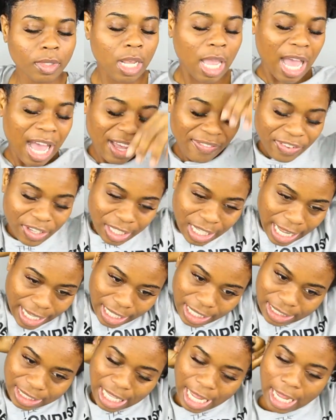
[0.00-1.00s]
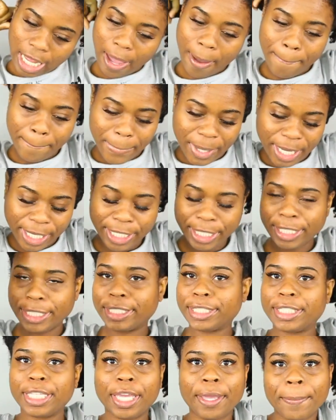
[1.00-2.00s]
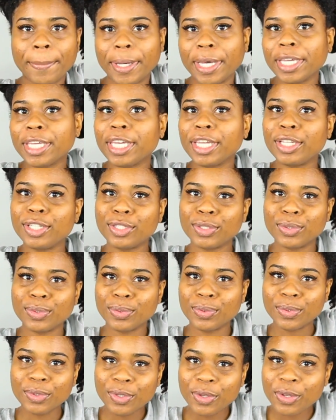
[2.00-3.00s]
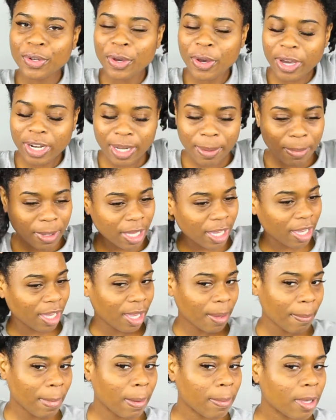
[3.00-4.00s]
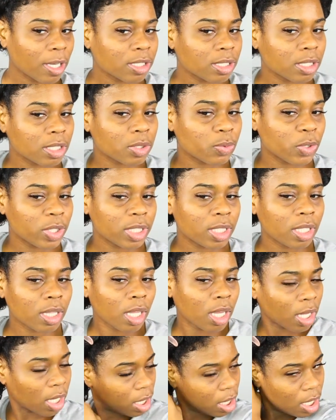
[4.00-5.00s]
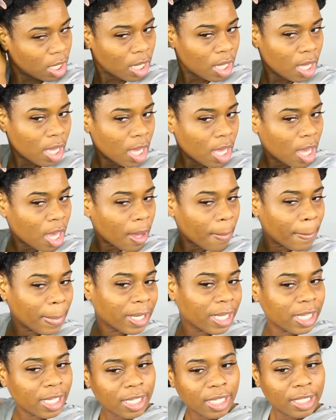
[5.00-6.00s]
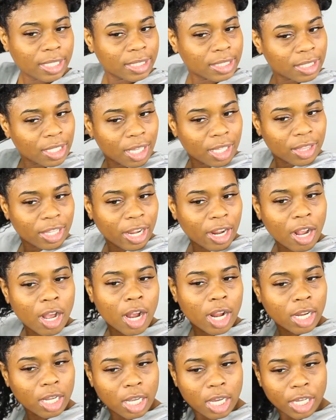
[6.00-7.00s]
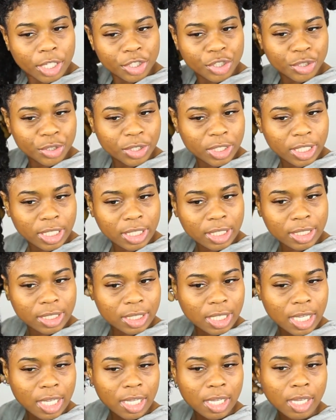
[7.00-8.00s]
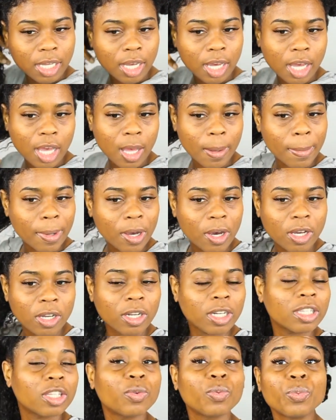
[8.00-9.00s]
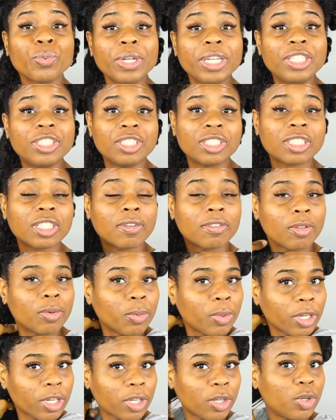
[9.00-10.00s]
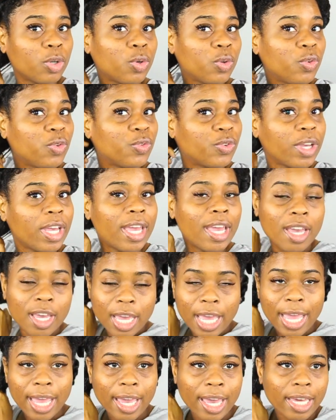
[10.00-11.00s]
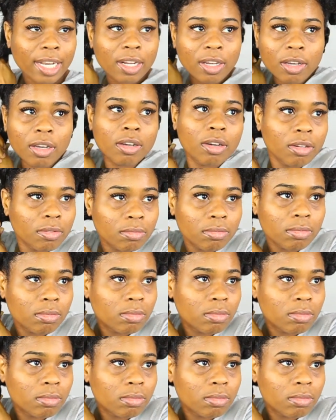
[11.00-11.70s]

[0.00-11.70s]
I feel like it's like a monkey see, monkey do. You know what I mean? Maybe I should have twisted that. Because there are countries or the regions of the world who've had a